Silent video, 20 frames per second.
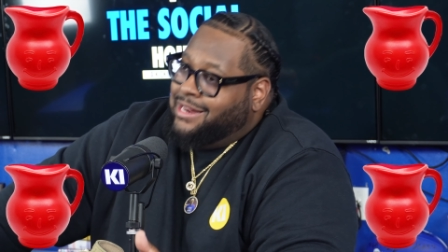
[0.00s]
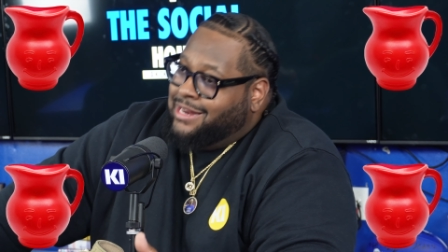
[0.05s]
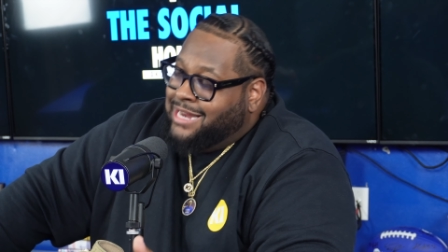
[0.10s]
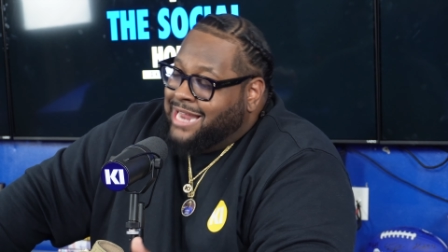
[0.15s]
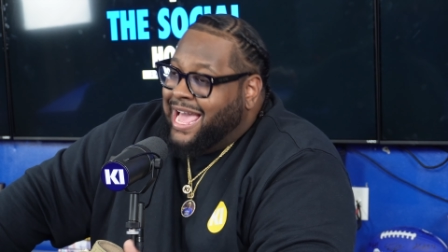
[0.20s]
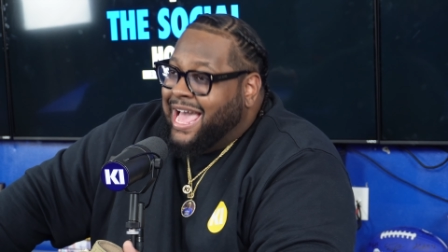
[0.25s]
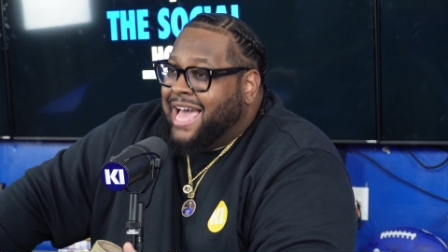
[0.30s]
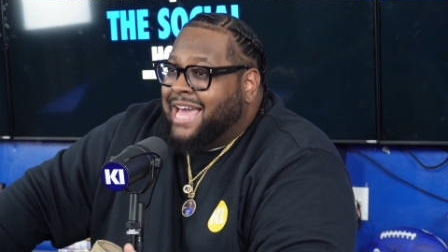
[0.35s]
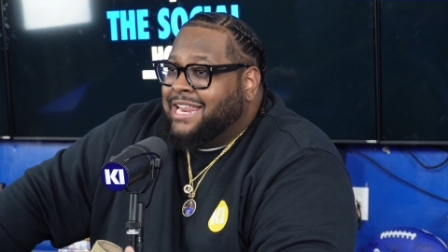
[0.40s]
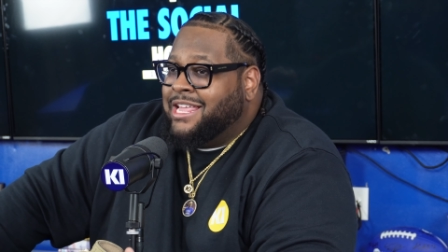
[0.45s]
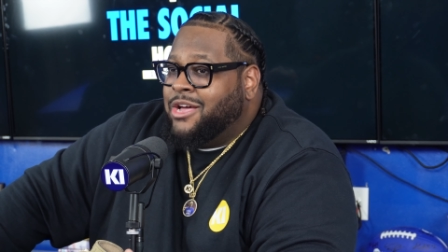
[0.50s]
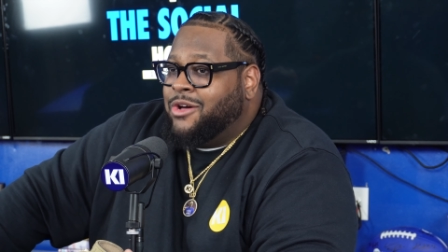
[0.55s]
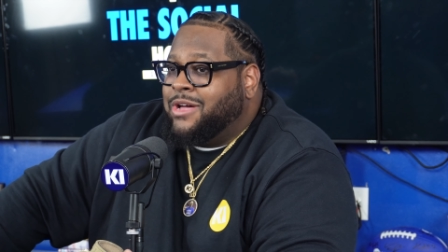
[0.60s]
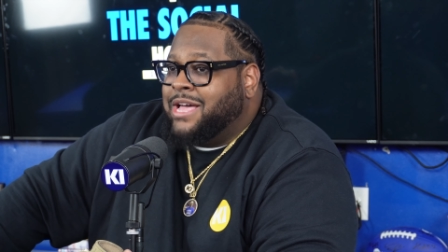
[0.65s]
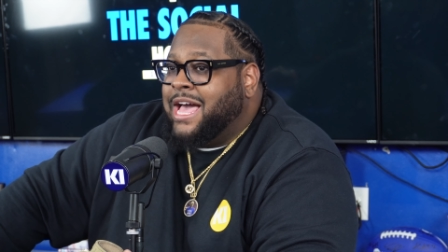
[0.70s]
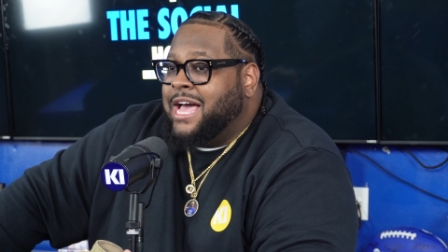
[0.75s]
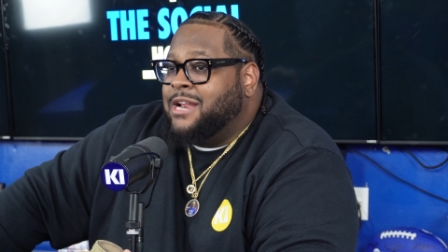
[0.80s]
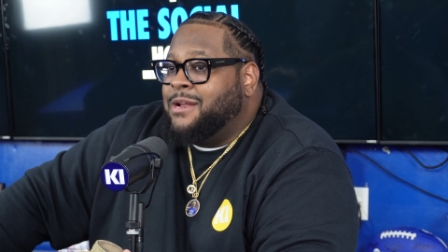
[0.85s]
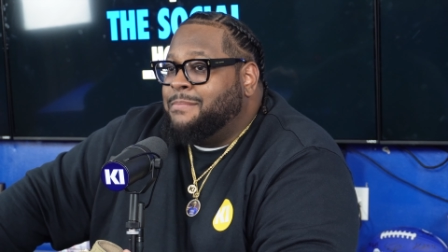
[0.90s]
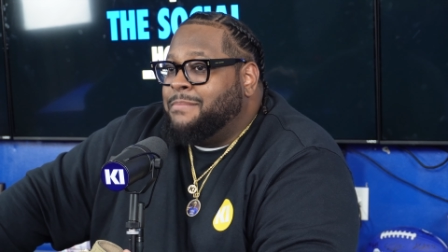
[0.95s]
The audio
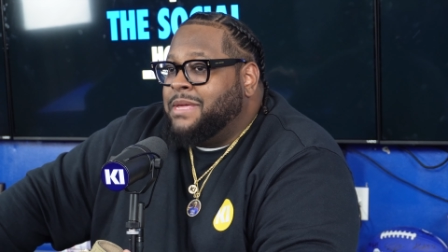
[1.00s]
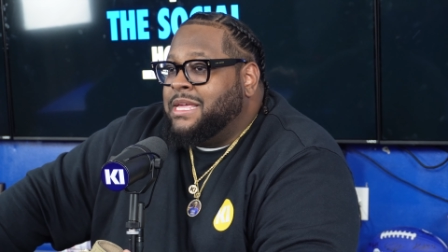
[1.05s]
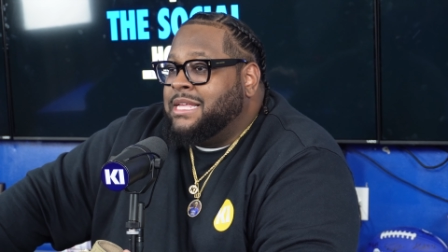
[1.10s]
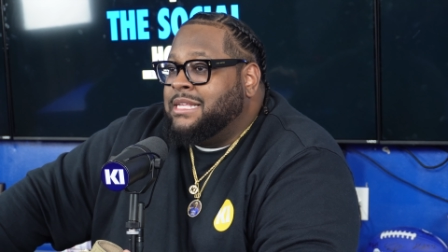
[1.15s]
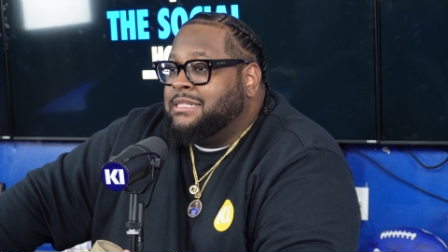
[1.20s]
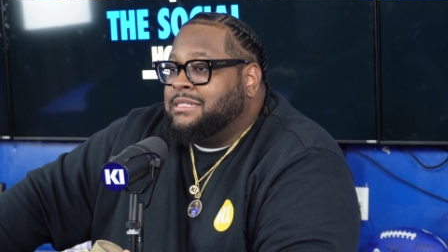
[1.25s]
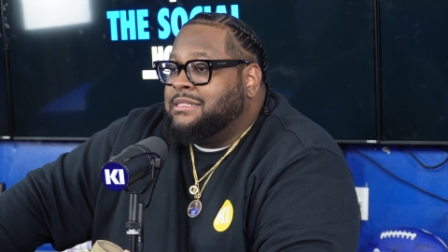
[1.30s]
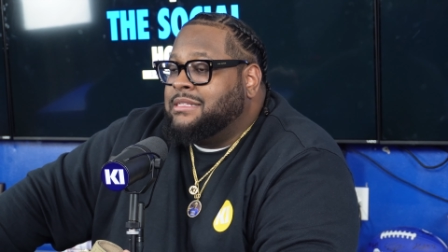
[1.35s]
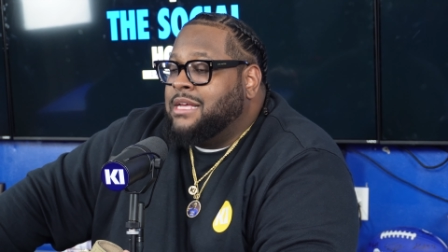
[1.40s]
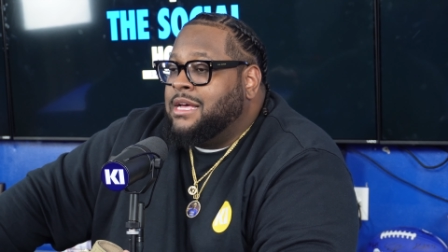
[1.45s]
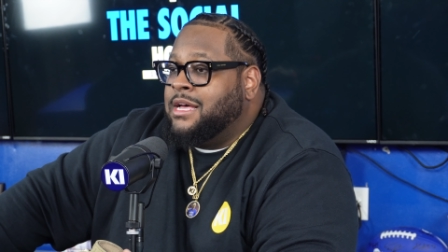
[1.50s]
kind of missed.